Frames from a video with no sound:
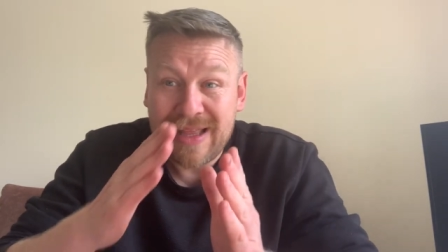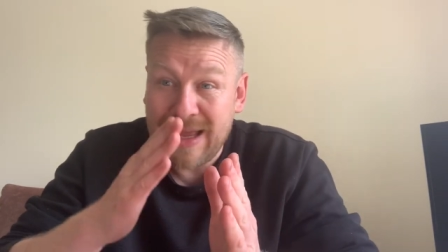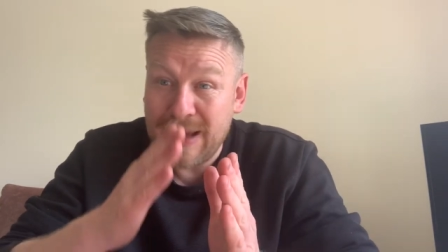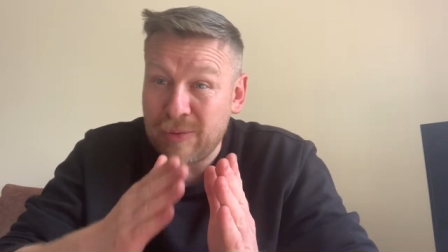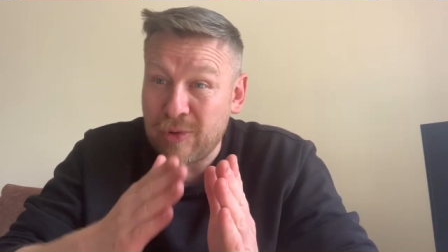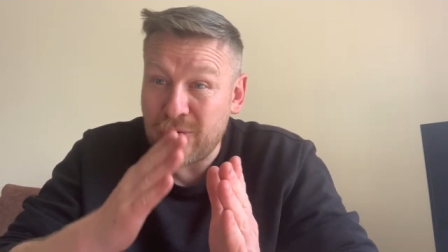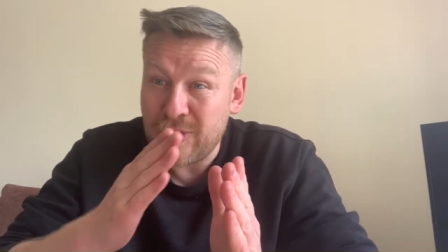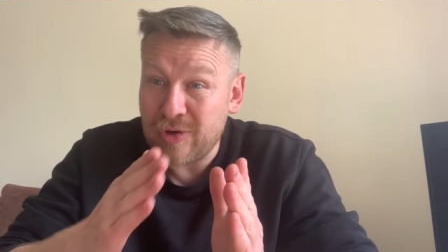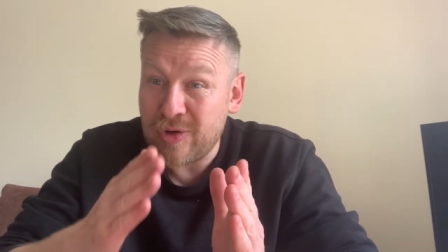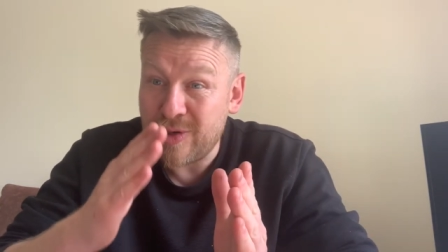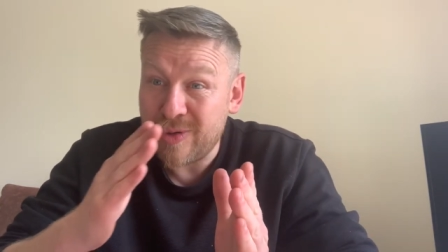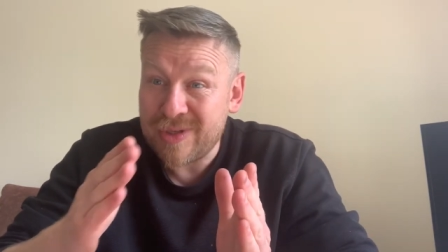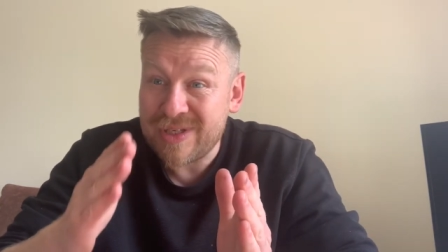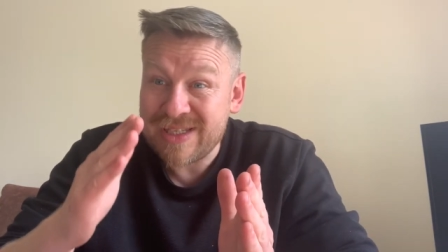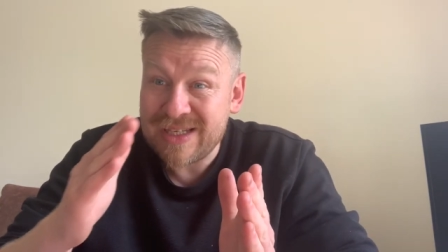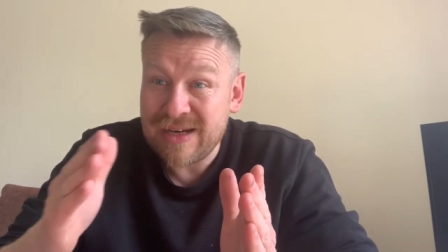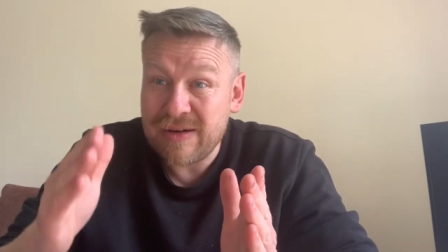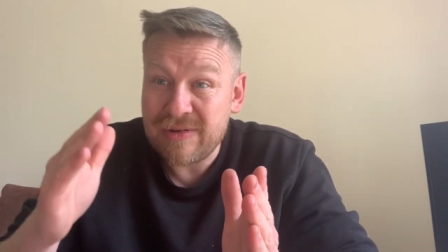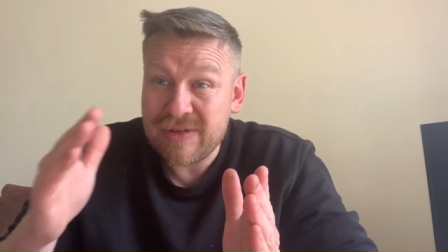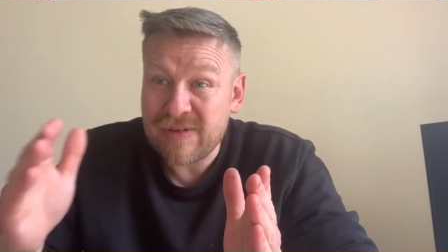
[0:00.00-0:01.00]
I'm gonna do a
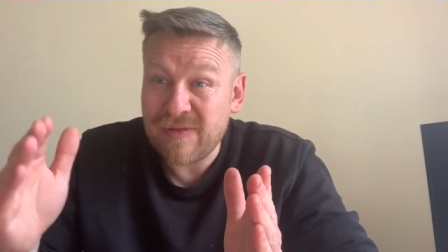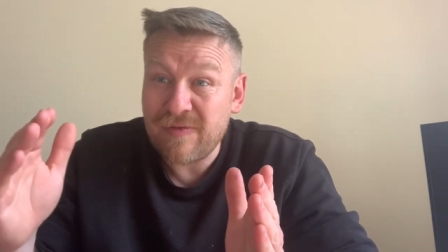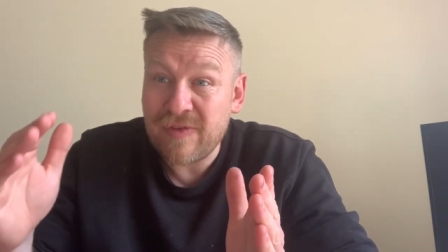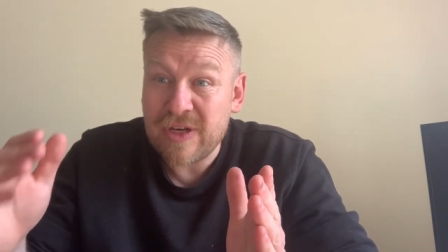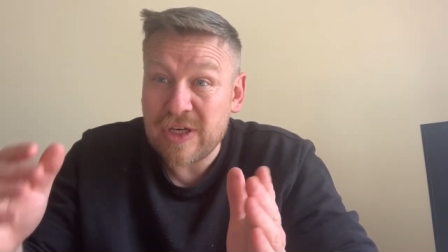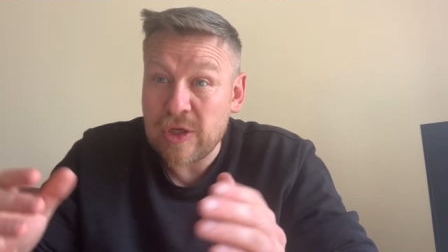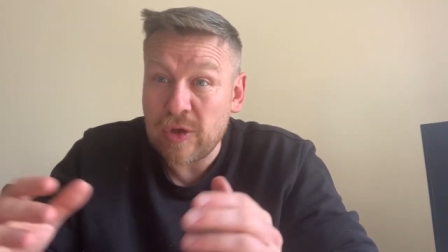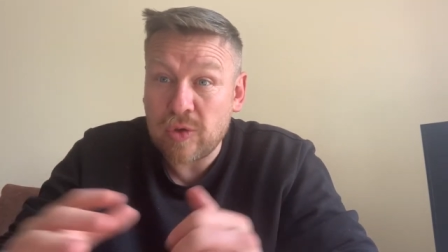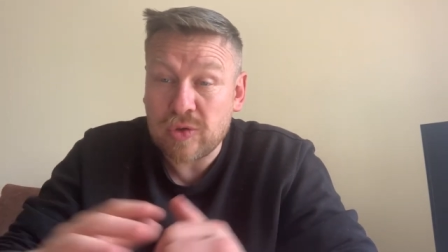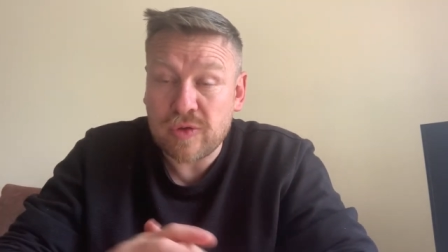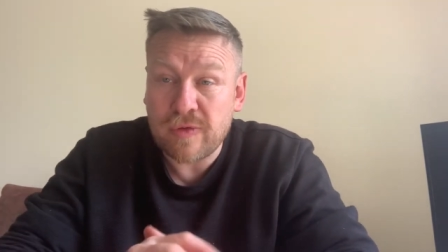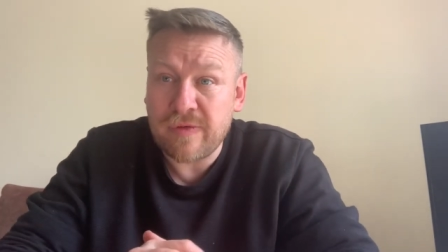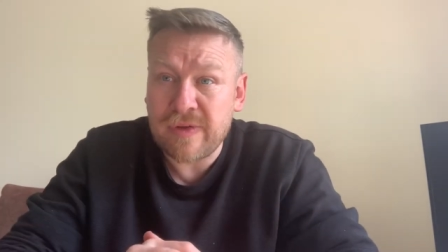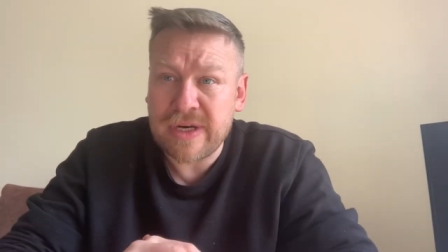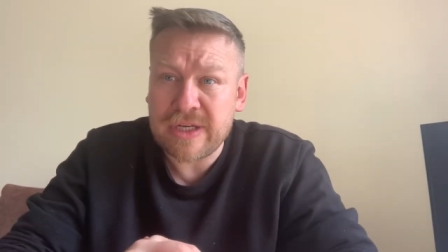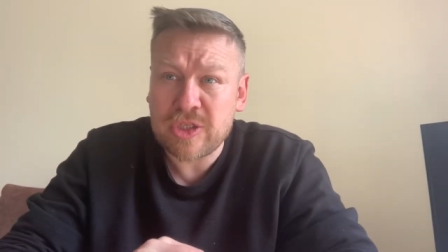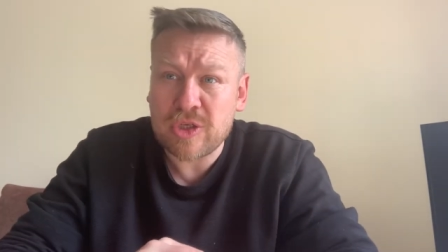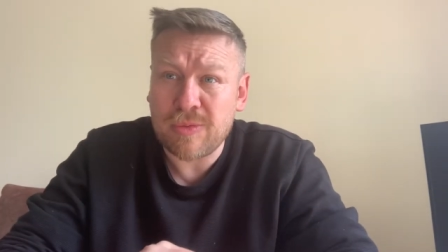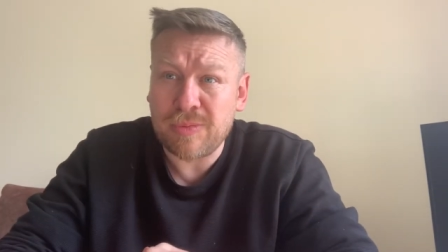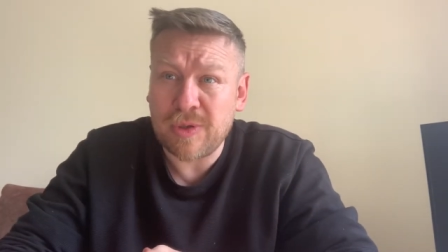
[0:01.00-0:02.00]
series of videos over the
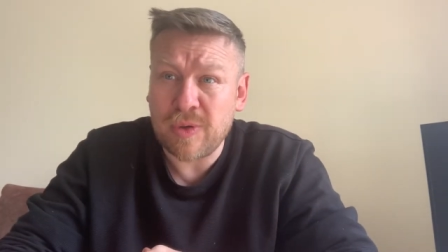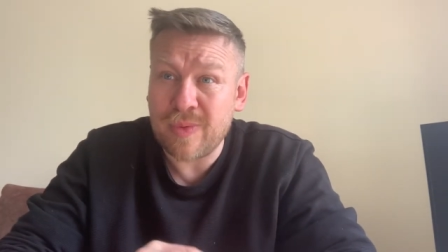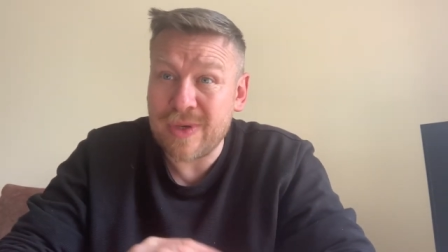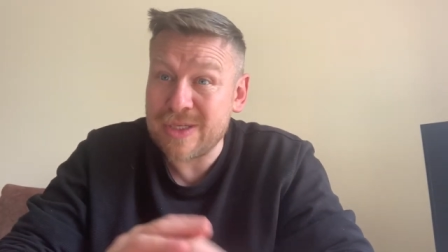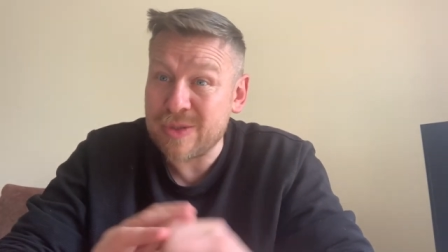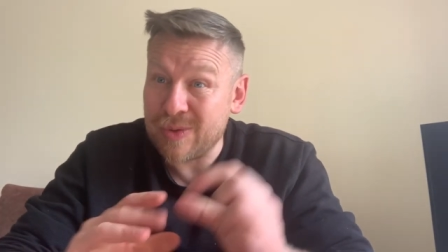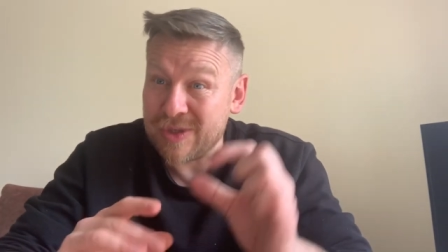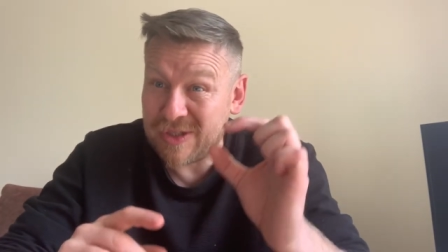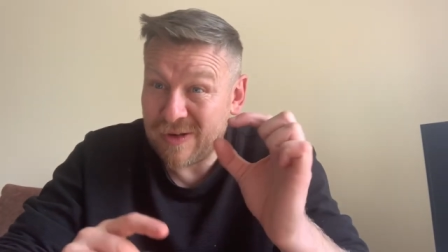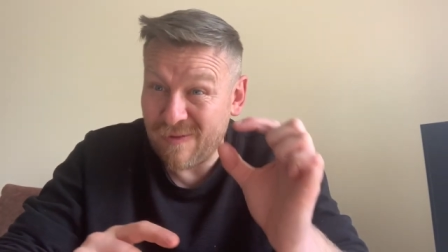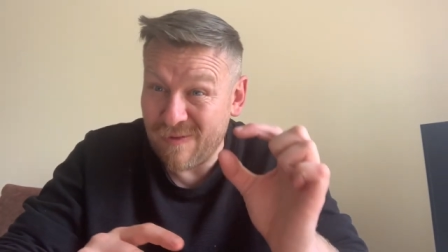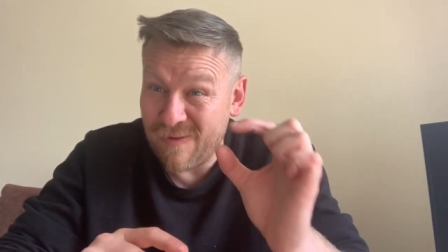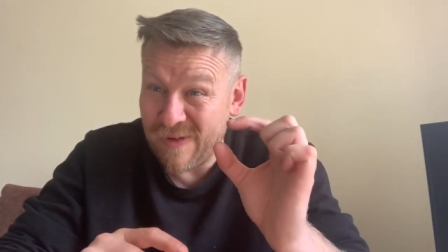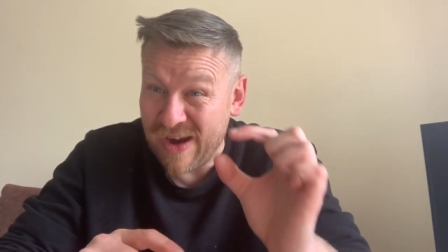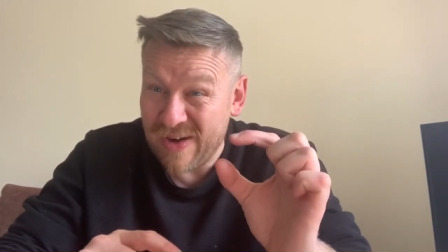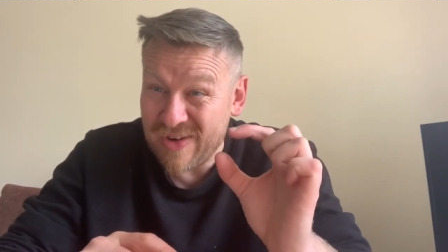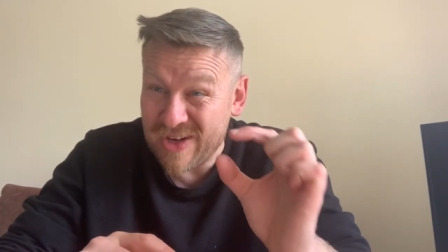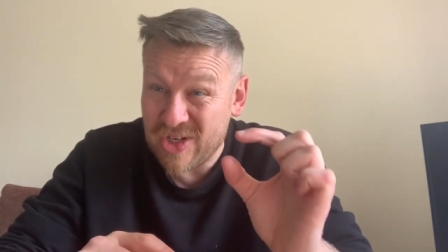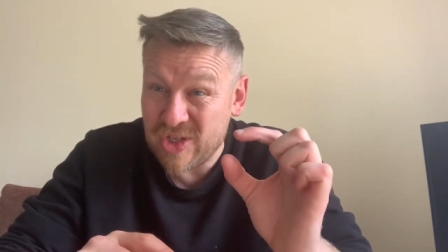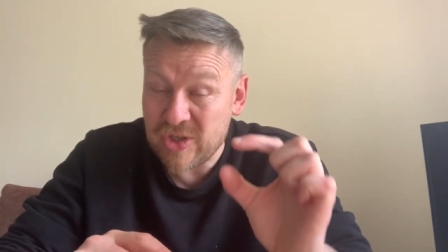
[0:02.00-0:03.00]
next couple of weeks which are
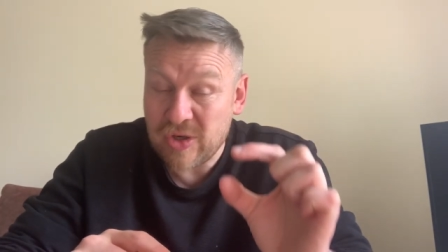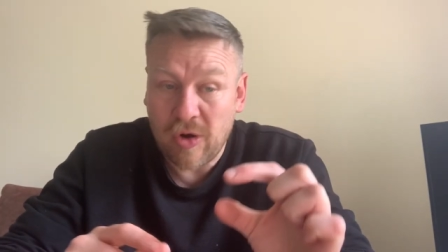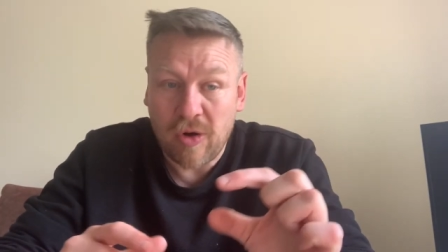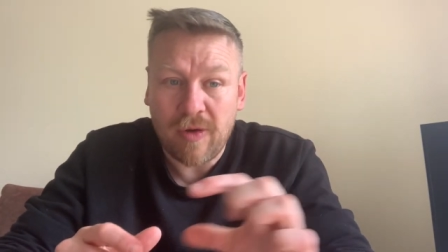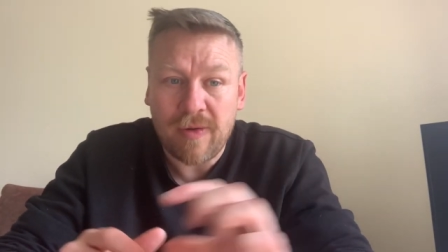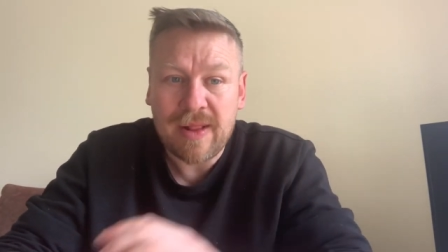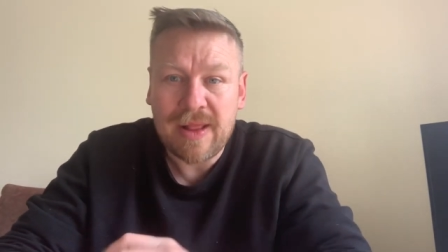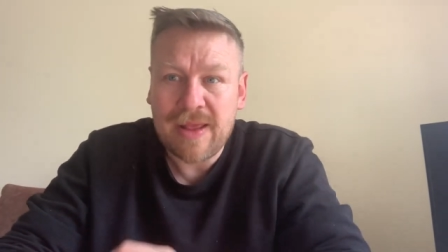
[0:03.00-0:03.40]
very short